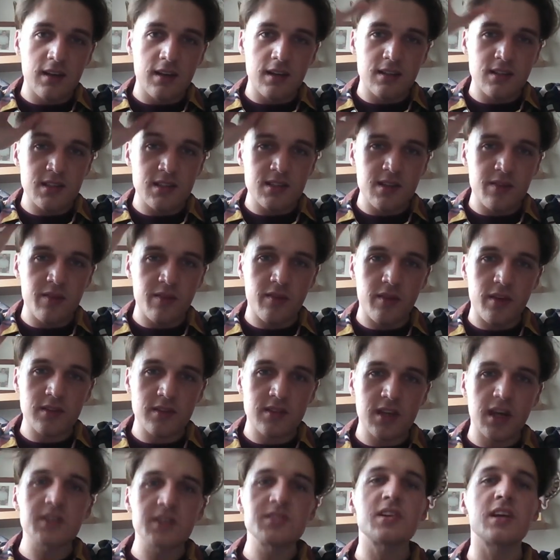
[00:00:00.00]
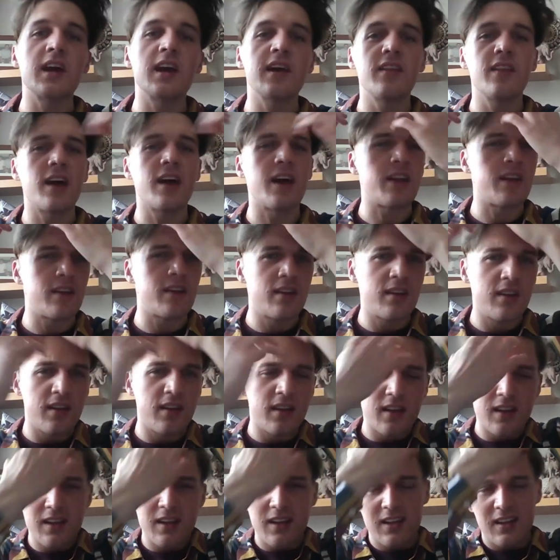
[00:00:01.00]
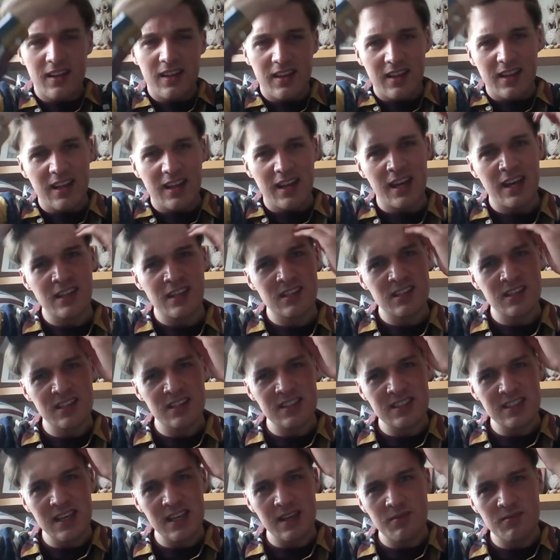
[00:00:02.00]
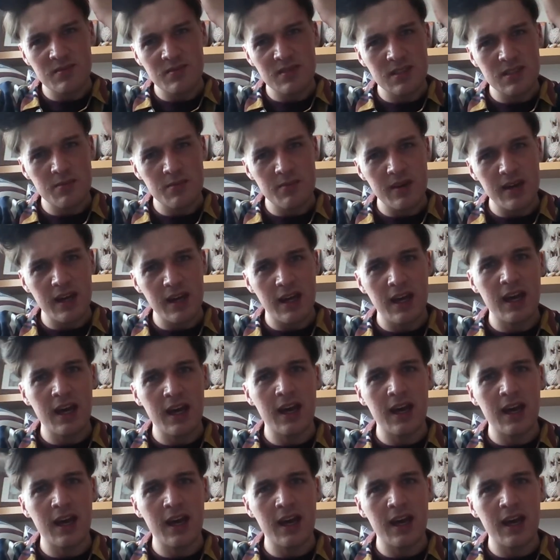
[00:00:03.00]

just even when I'm touching it then, it just seems to be,